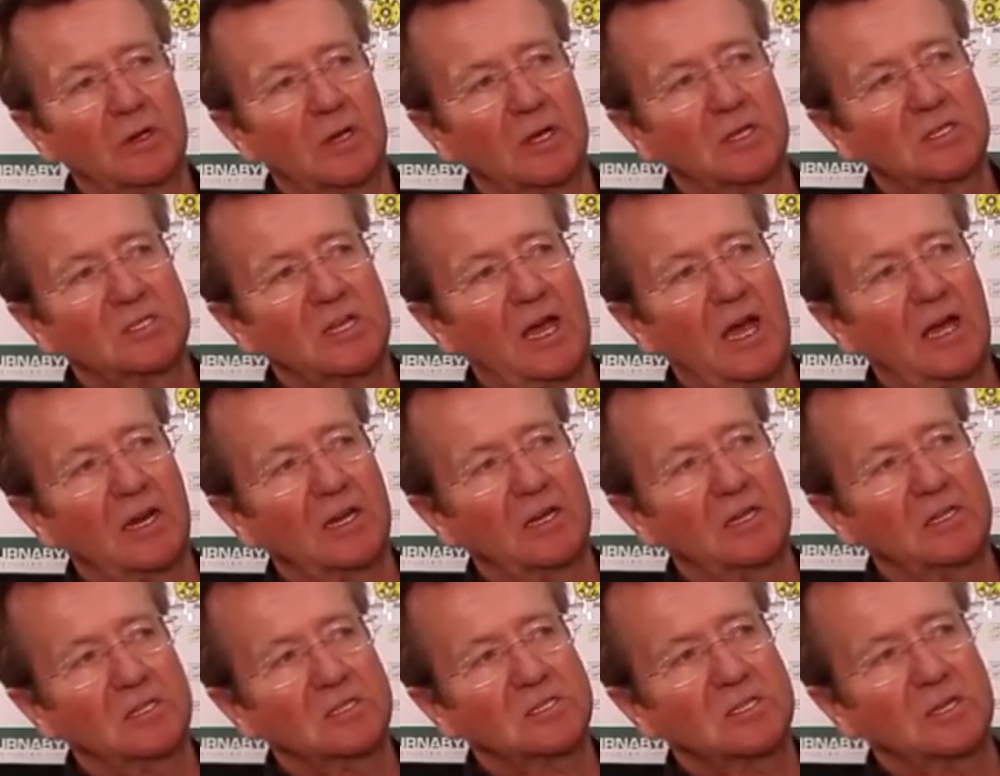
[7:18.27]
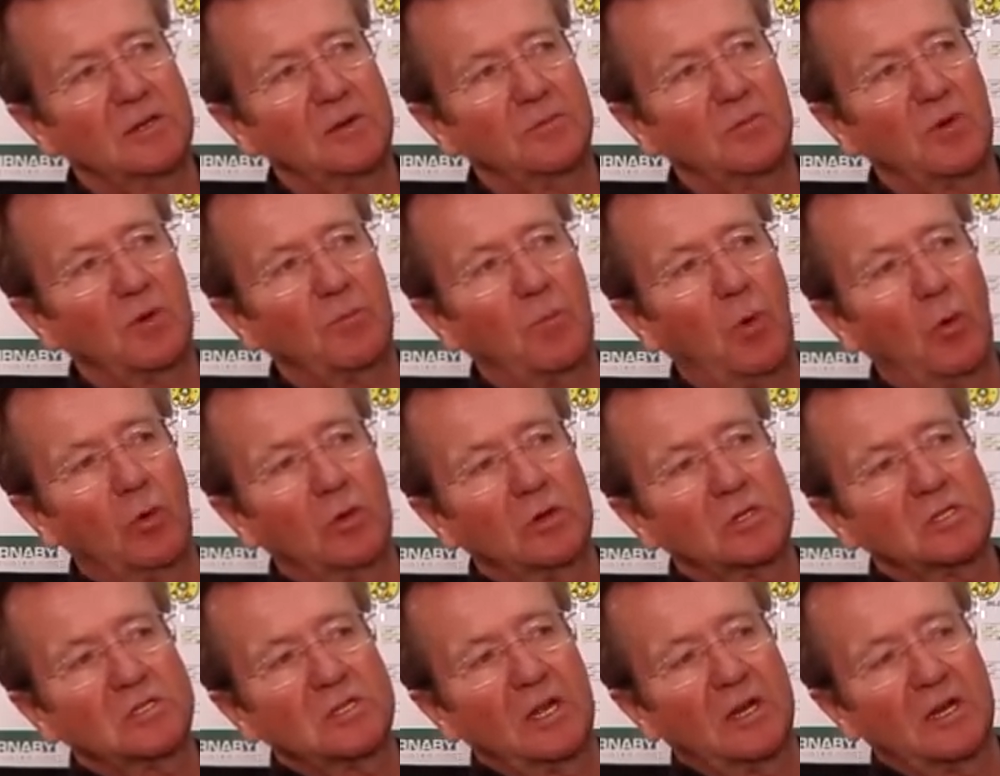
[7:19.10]
exactly the same
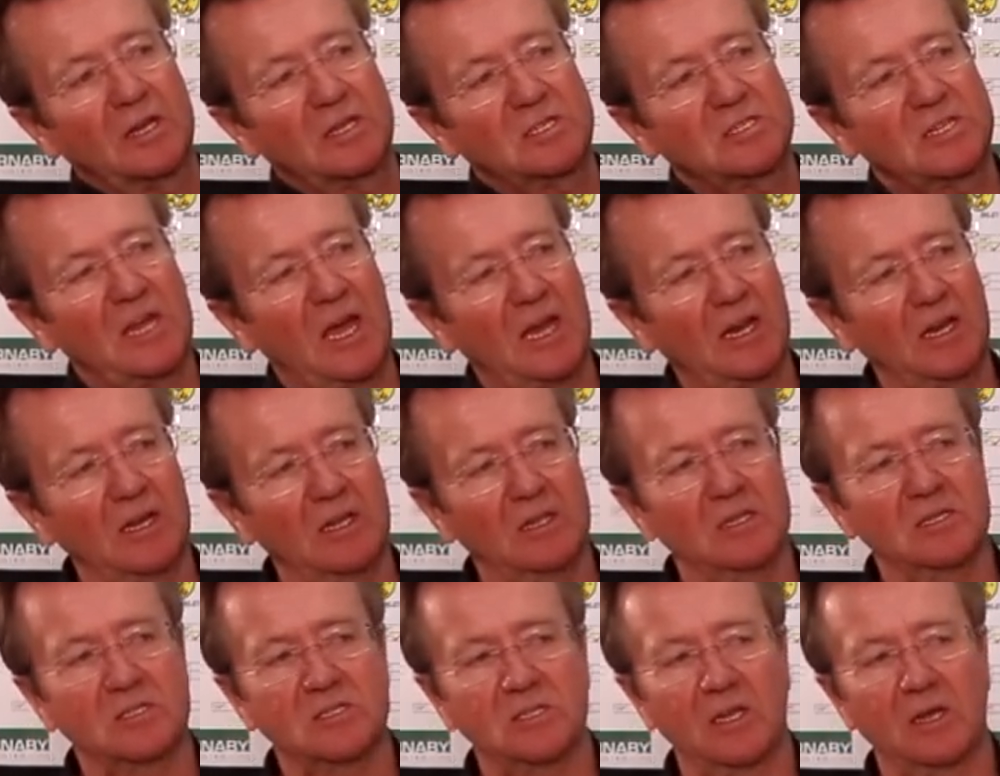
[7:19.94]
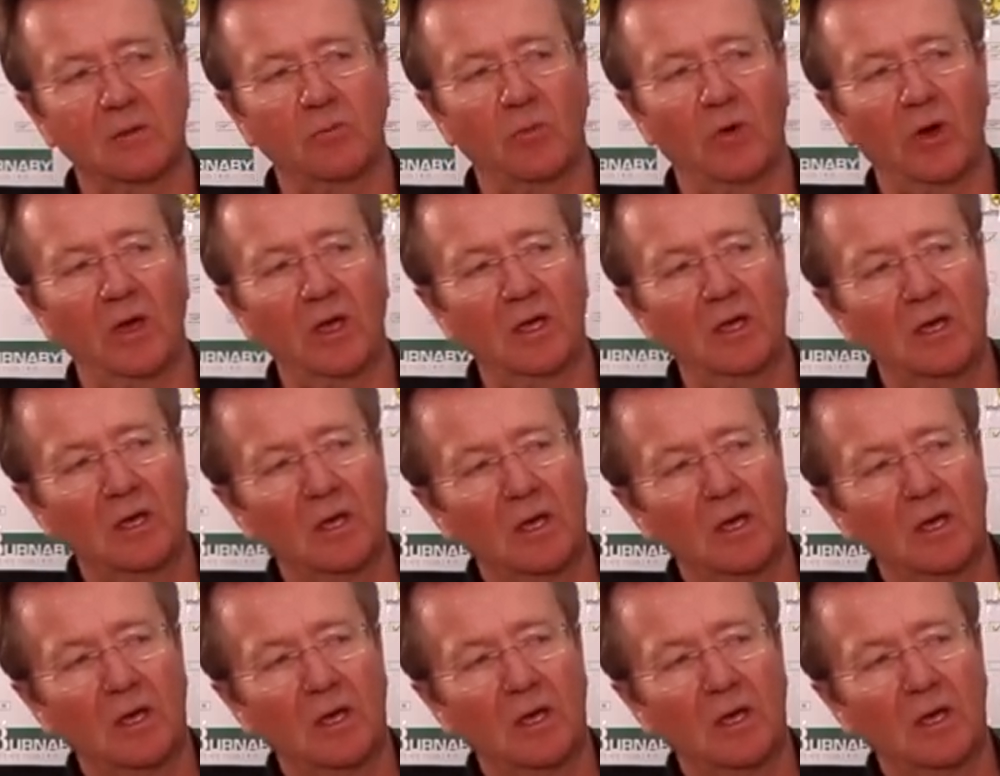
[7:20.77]
components, done exactly the same way.